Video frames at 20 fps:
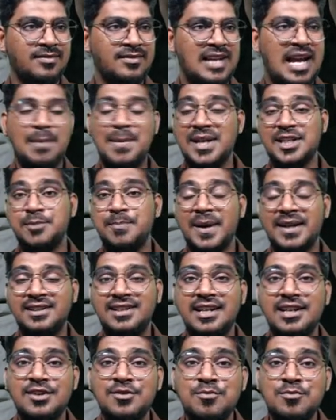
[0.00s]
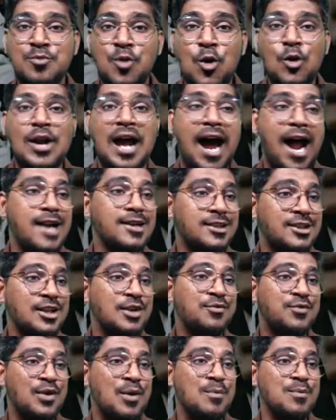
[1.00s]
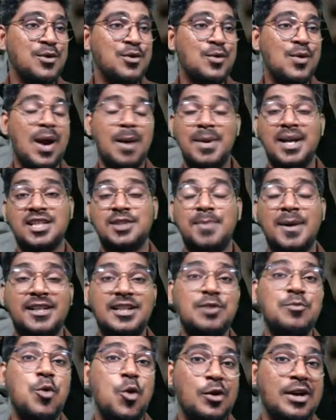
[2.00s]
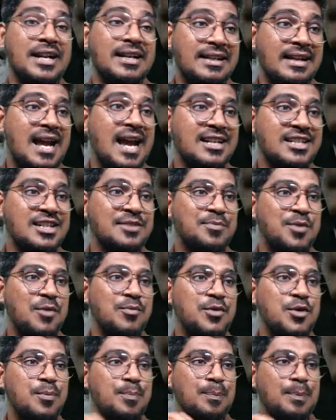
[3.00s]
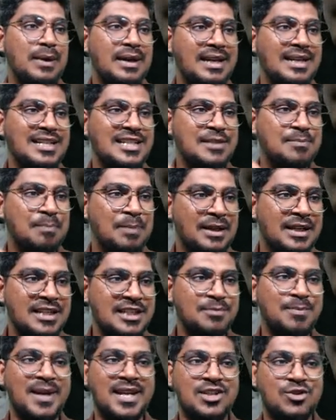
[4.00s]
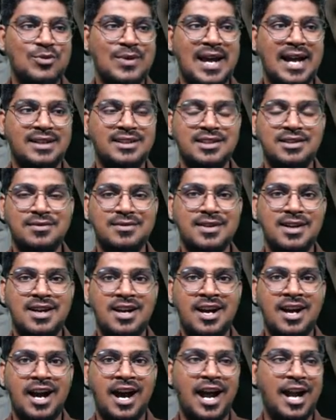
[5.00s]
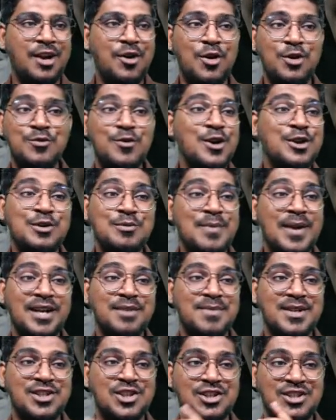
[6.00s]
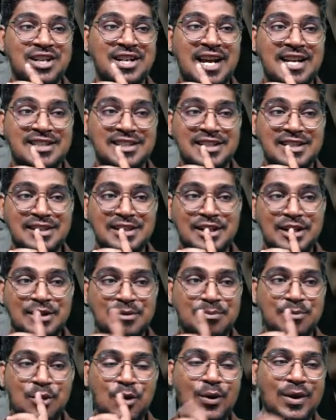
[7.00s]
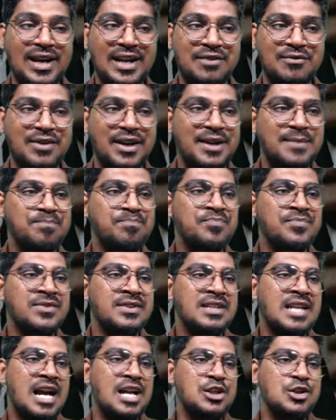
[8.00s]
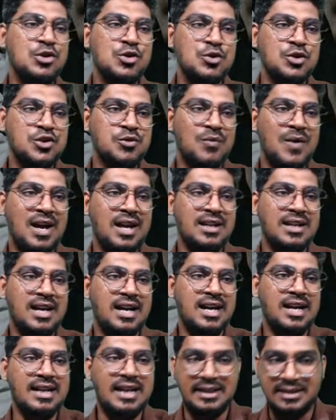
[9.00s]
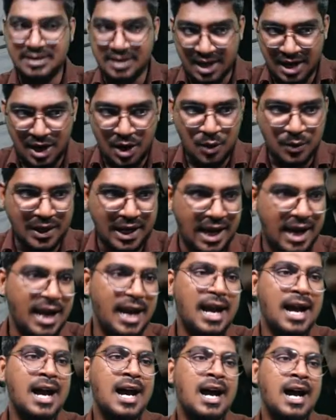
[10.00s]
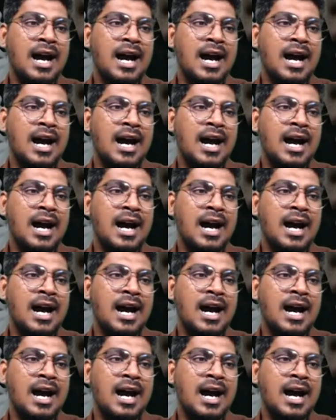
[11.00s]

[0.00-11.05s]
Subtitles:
I'm expecting more answer from you. I'm expecting more interaction from you. Please be interactive. I don't want to make my session as a boring way. Yeah, Newswala Latka. Okay.